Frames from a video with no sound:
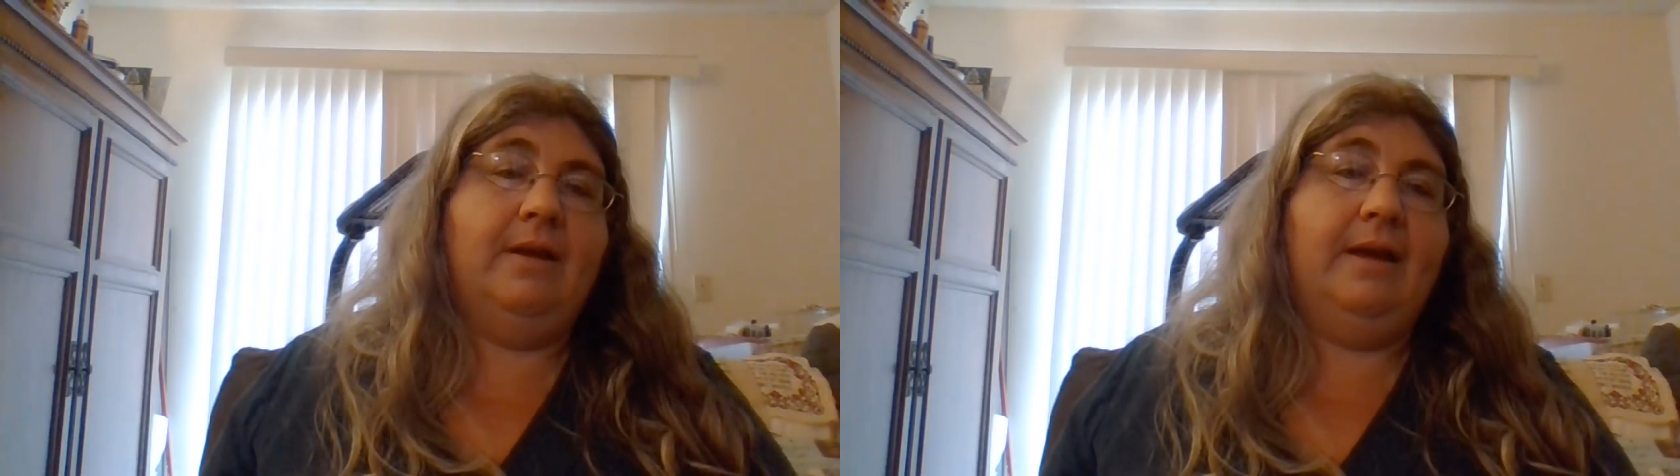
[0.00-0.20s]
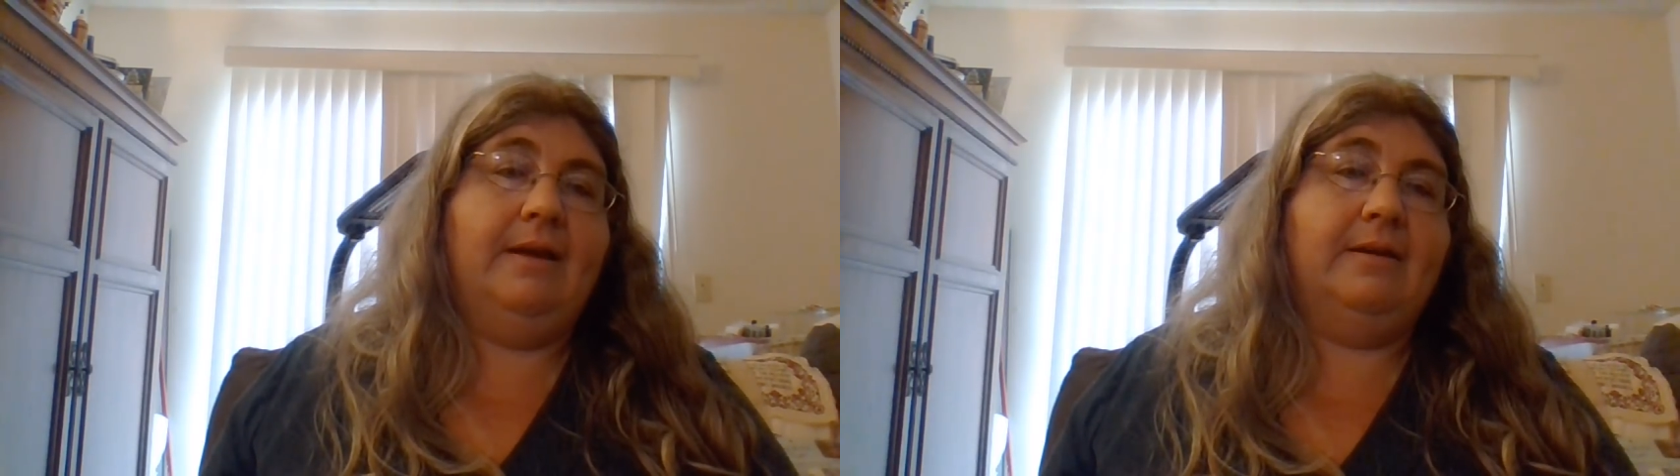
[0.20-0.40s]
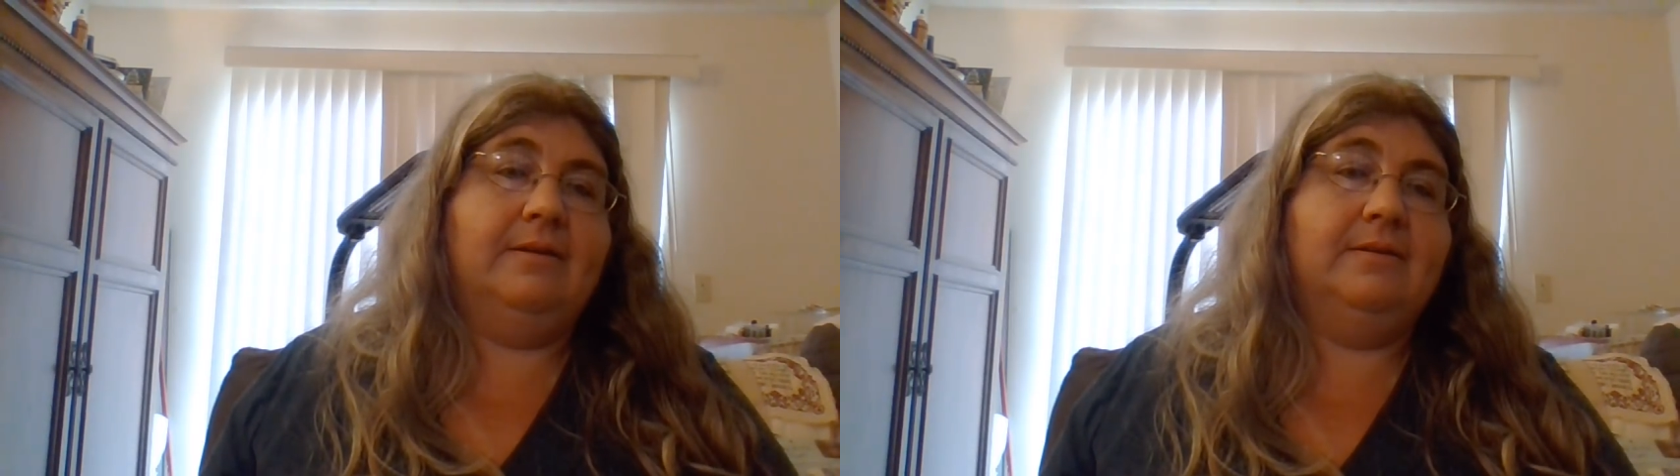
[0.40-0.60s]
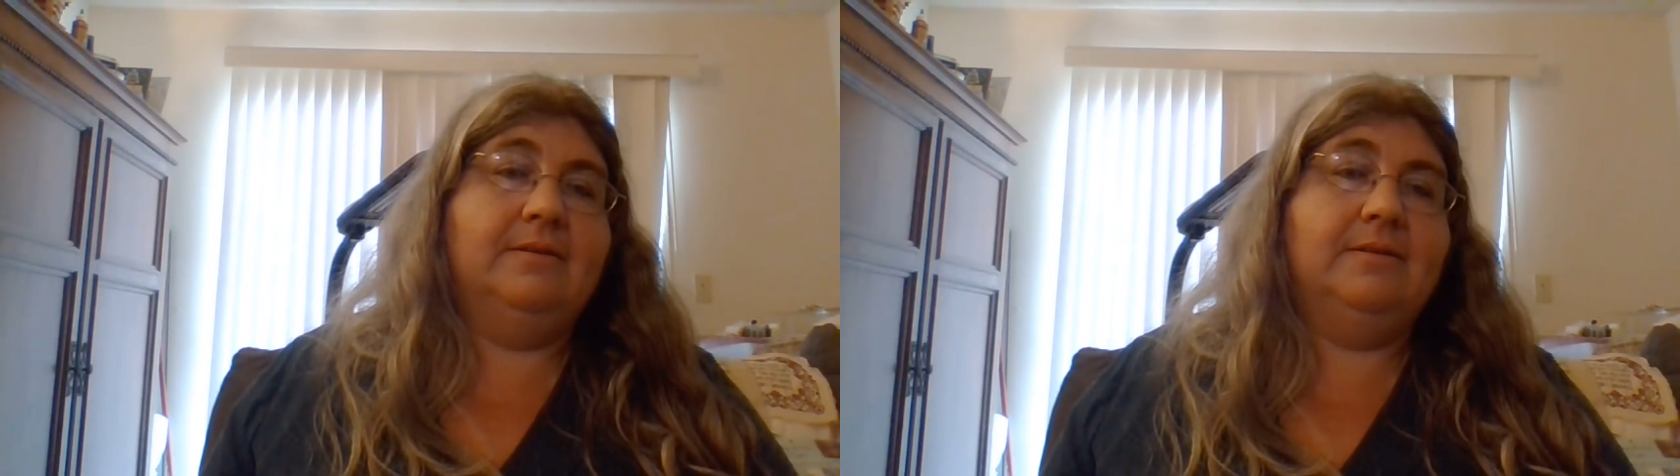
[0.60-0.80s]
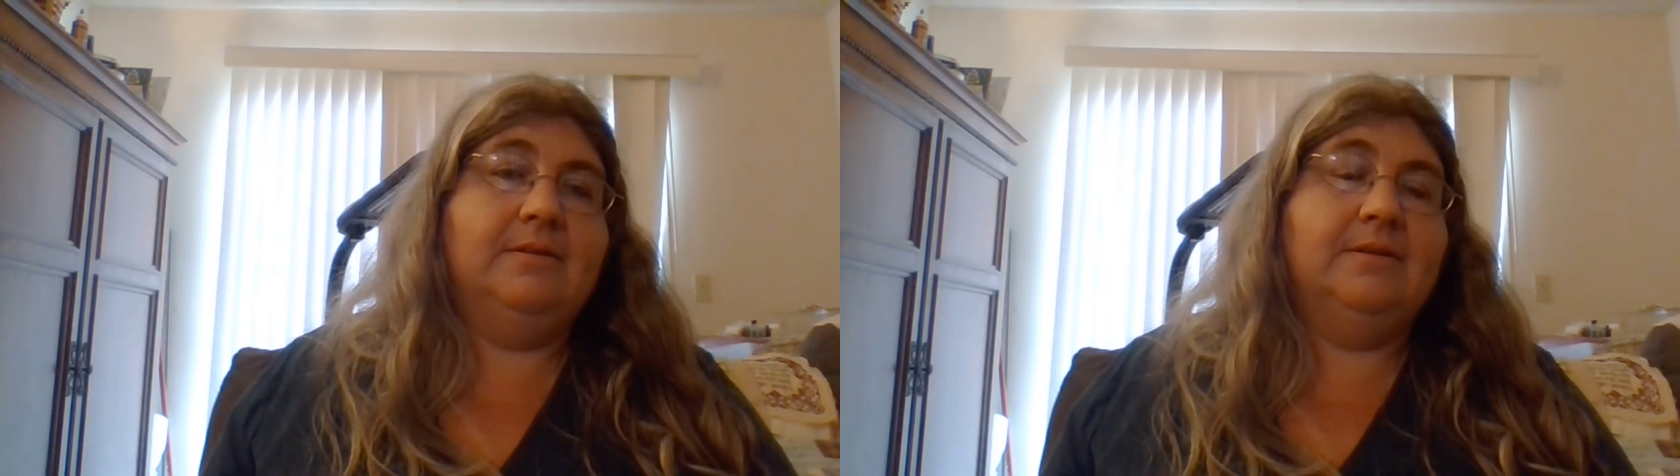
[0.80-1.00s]

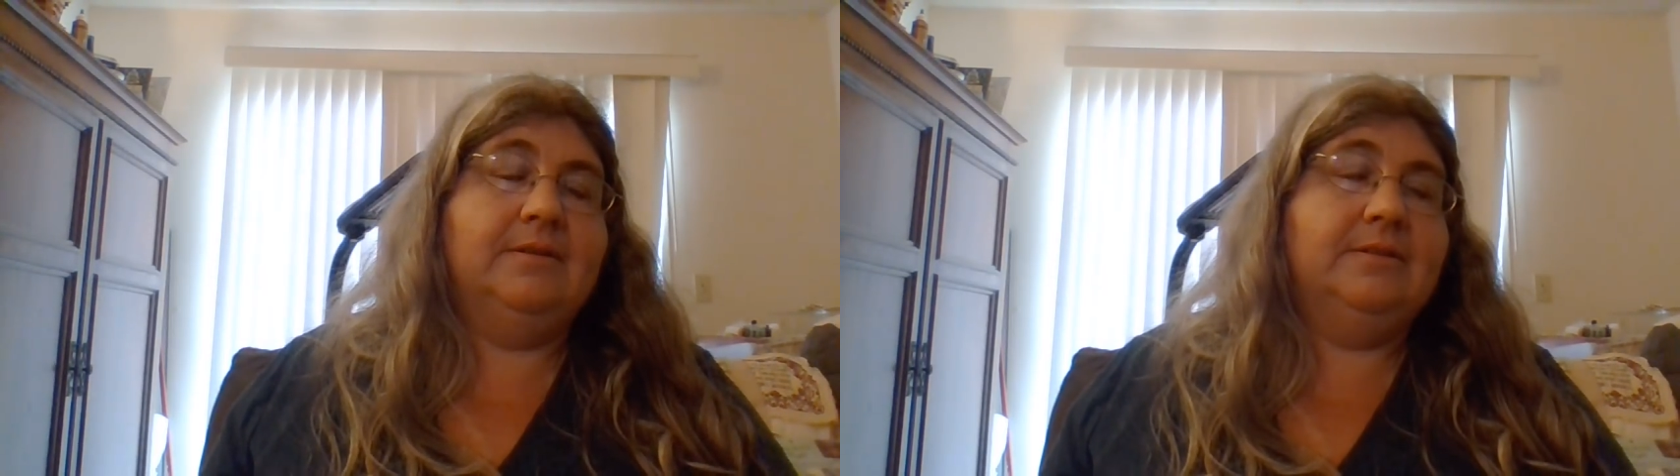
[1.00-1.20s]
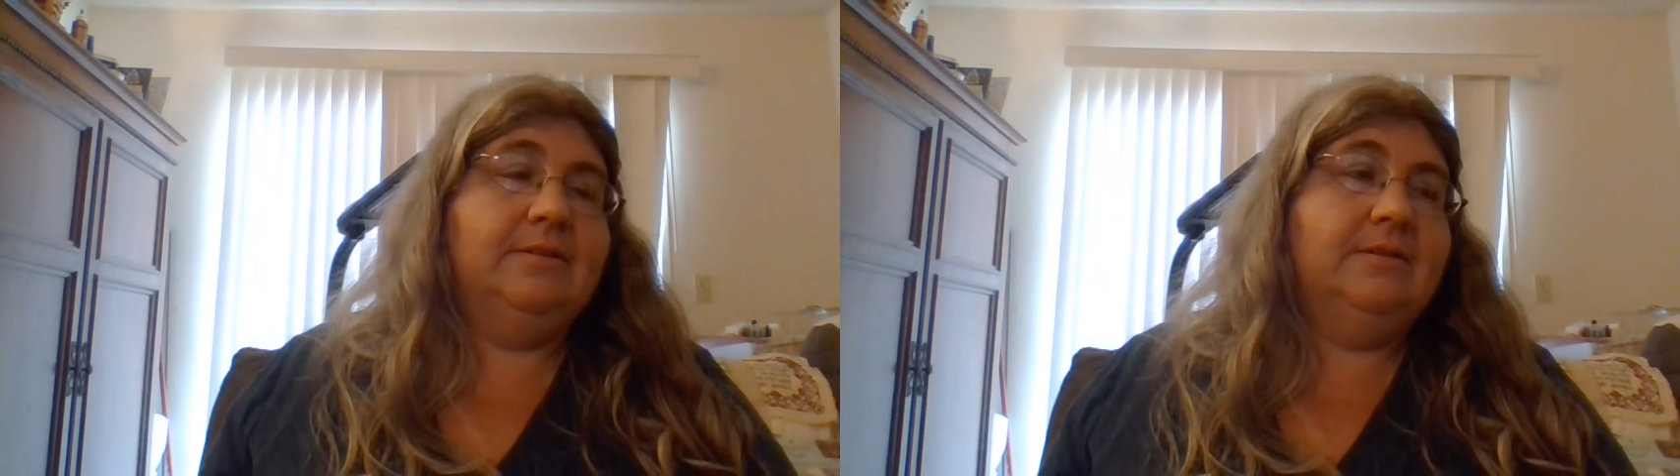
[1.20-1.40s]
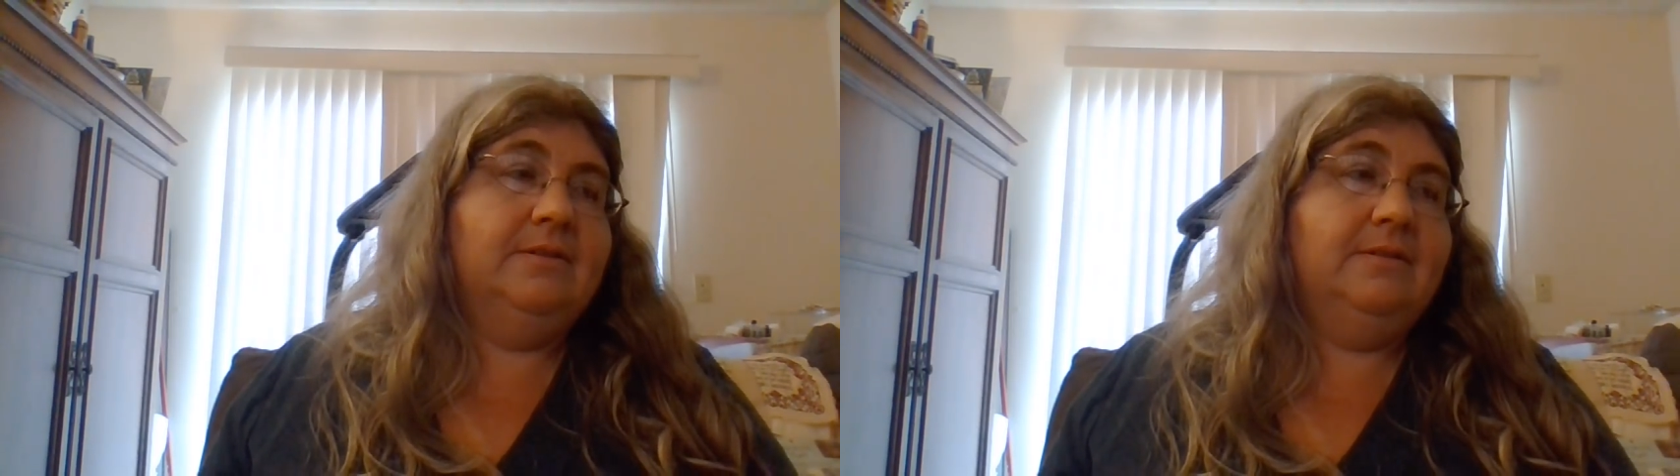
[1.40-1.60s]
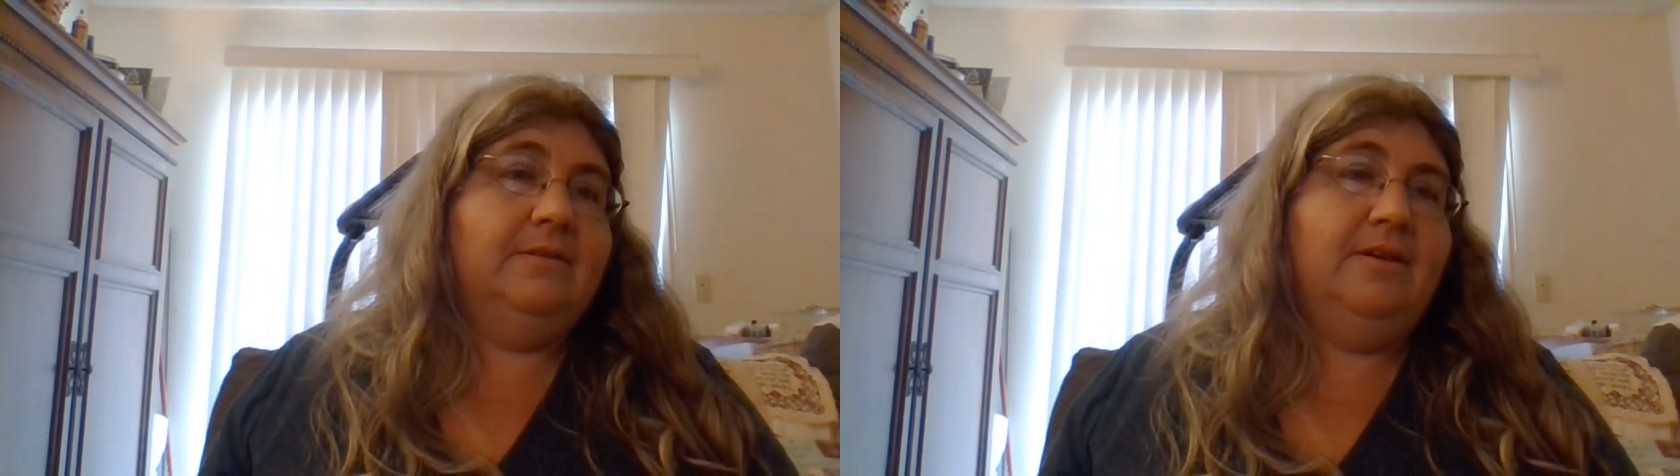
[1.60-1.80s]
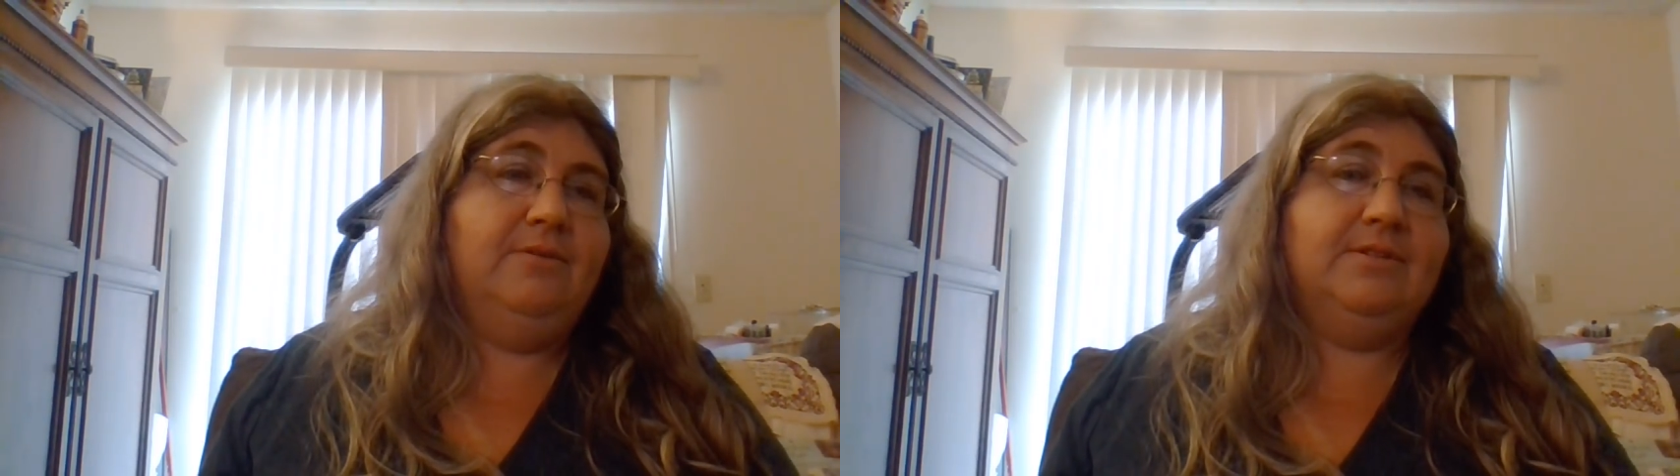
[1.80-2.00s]
it